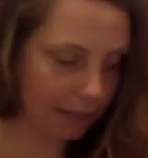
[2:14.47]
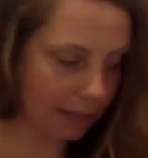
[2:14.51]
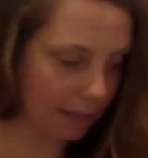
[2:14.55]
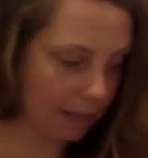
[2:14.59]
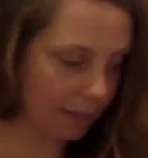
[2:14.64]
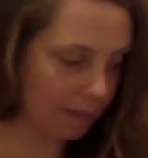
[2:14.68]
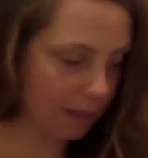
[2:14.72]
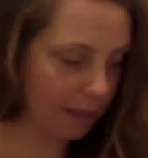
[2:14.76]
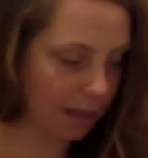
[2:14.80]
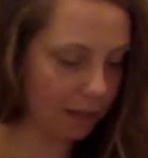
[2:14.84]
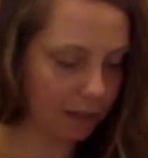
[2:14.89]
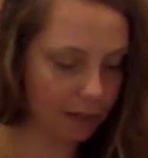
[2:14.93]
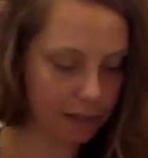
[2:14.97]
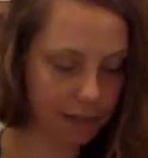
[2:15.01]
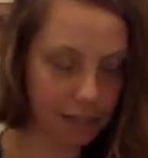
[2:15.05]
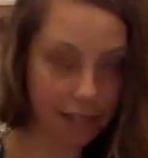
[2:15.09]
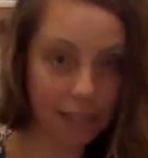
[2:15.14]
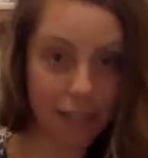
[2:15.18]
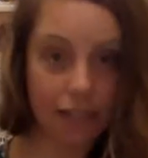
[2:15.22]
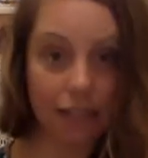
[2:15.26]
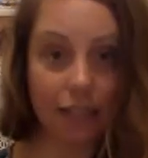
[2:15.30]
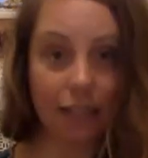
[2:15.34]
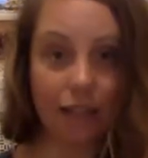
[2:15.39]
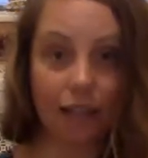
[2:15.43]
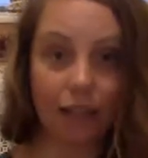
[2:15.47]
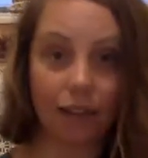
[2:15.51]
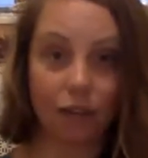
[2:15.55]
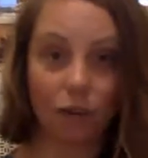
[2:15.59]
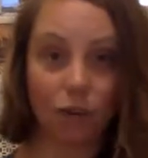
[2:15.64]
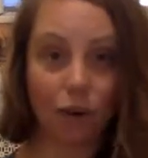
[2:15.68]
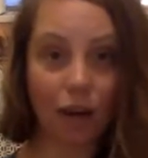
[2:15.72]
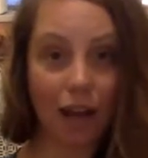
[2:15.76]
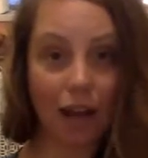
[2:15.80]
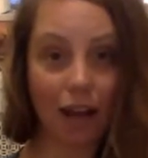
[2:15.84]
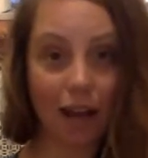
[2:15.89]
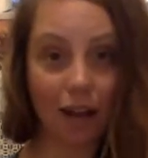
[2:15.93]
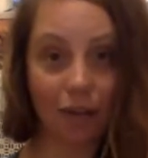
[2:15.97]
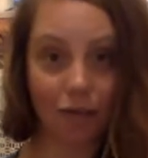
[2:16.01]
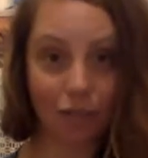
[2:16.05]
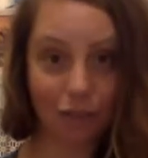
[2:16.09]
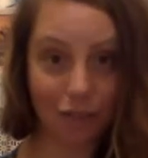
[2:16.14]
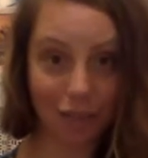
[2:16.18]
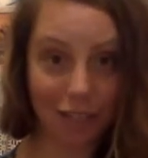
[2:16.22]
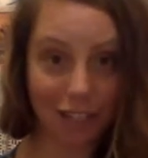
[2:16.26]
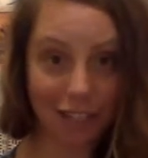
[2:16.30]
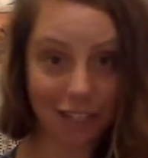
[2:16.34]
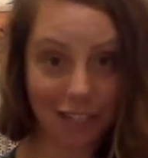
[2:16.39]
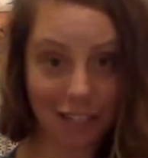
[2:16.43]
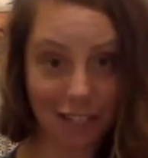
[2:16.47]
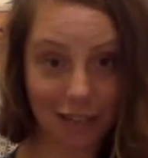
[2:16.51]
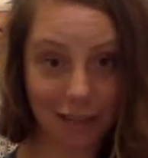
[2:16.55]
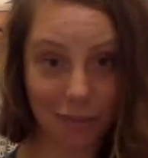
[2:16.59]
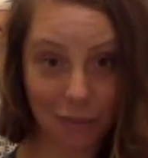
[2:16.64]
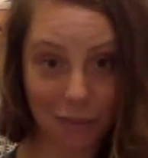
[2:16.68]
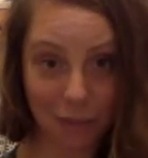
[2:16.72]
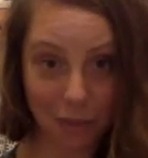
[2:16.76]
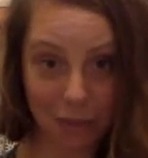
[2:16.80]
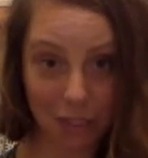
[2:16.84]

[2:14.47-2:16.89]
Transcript: I apologize that I don't have the right setup